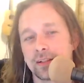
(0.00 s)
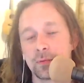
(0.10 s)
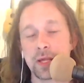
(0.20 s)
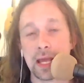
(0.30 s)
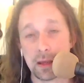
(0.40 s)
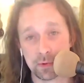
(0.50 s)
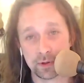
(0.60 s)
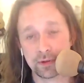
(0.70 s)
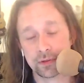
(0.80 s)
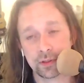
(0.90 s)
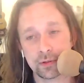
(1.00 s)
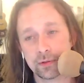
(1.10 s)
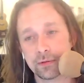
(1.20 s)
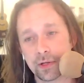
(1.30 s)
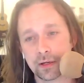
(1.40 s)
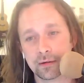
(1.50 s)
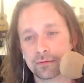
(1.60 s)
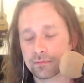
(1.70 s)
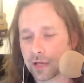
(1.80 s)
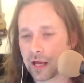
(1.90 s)
to be able to you know
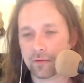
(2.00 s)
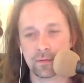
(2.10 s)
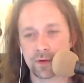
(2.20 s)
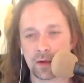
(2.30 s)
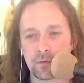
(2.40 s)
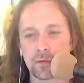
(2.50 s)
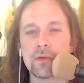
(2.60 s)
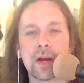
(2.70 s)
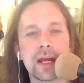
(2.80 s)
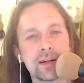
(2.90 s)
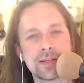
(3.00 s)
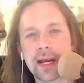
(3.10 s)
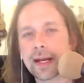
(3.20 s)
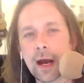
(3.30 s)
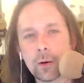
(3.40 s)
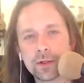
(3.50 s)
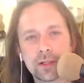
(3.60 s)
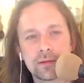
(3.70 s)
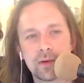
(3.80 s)
have have free reign and check out